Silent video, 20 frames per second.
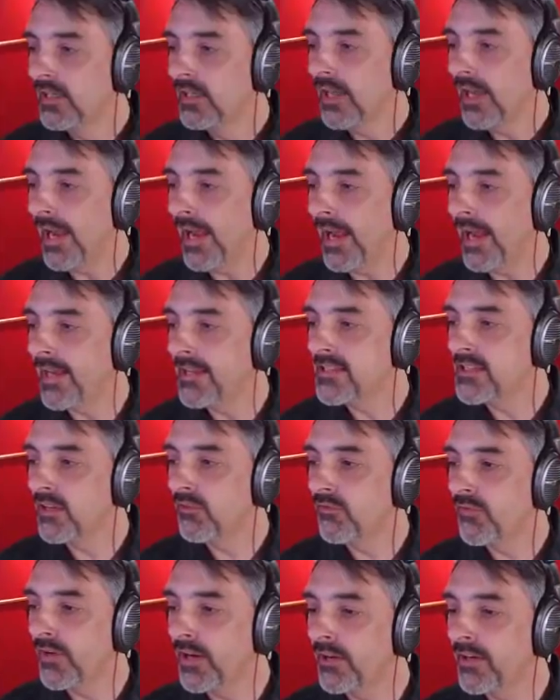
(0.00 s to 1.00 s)
as a
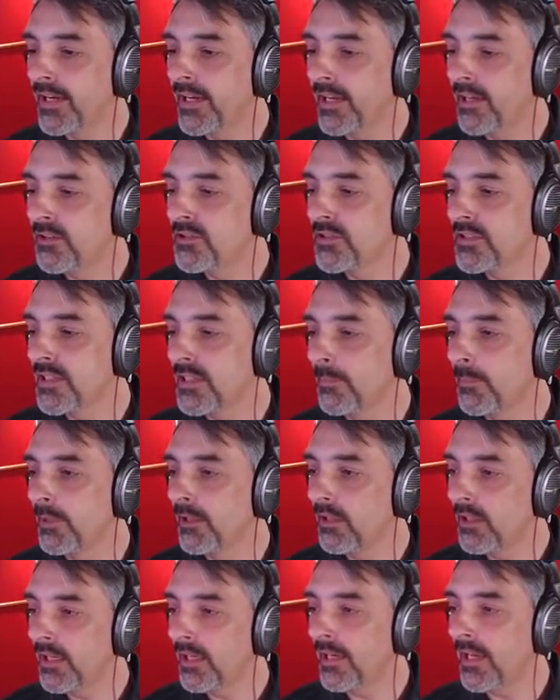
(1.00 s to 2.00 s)
very interesting, I mean,
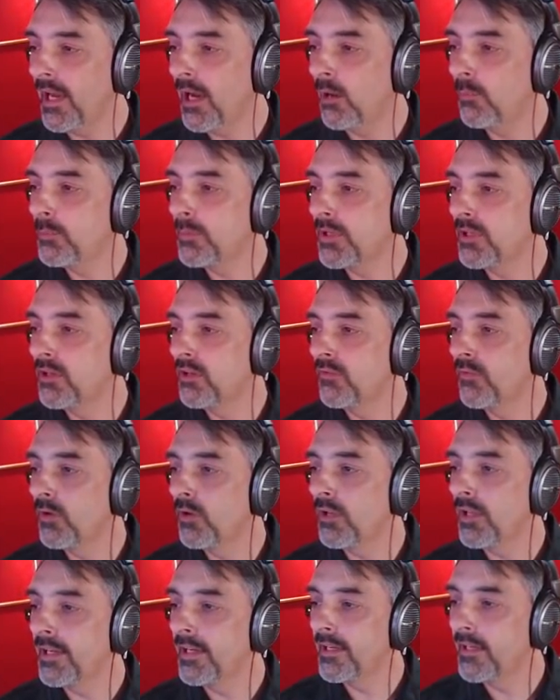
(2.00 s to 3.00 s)
look at how
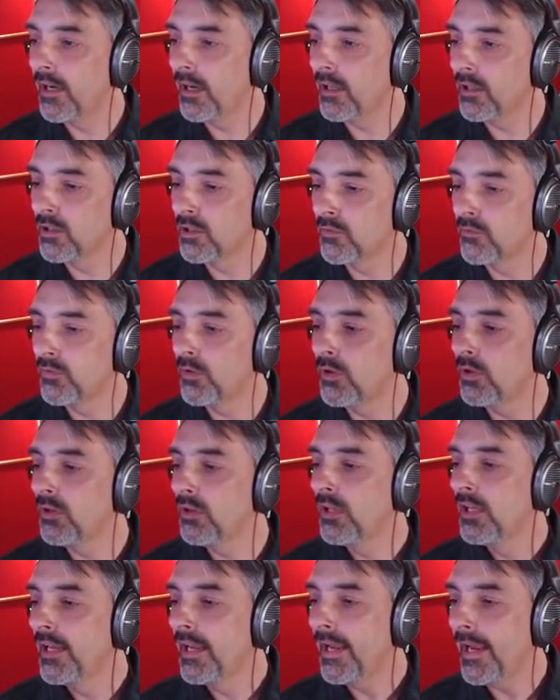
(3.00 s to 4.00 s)
beautiful and colorful
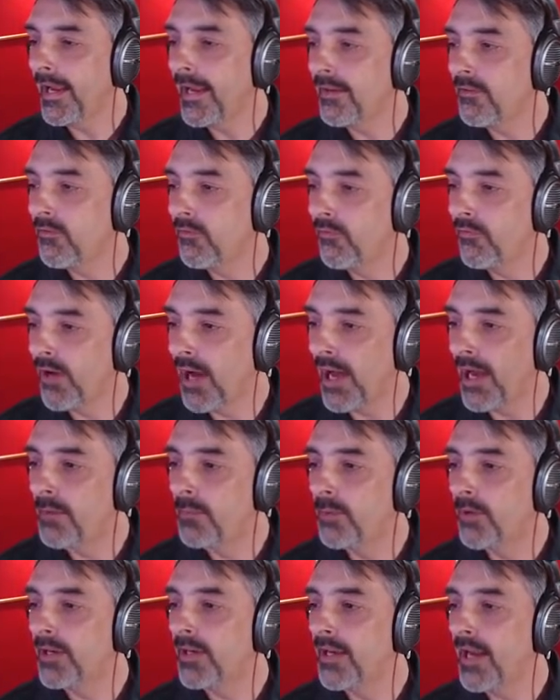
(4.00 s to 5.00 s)
and
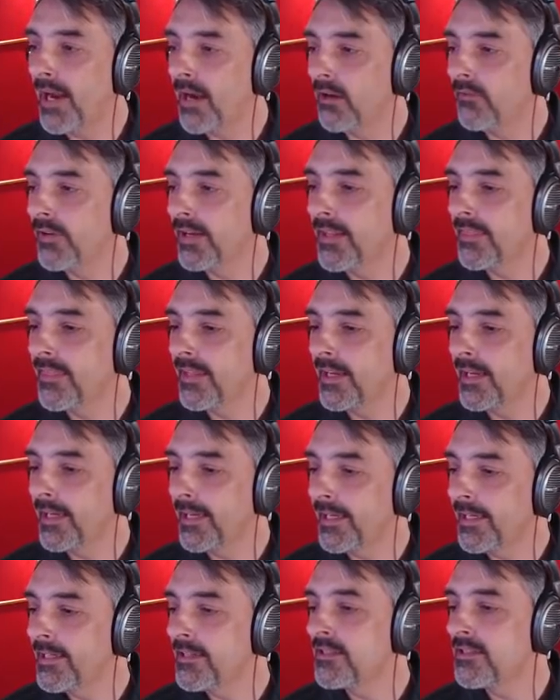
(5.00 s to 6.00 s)
vibrant everything
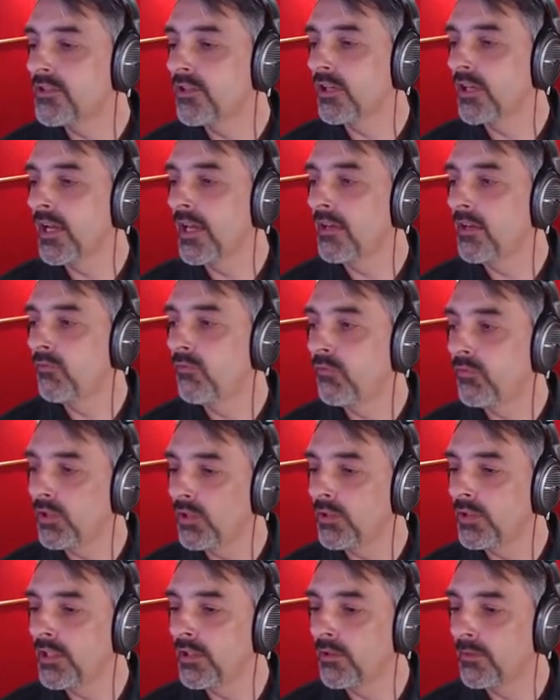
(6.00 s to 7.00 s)
is. You're kind of
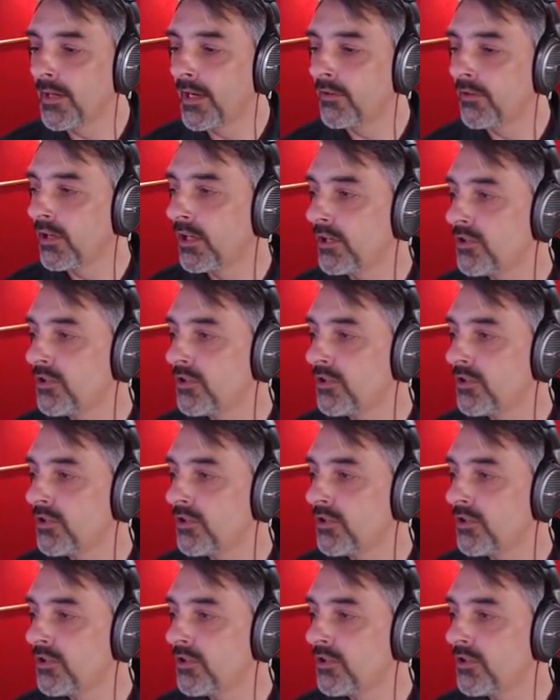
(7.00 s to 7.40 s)
floating around on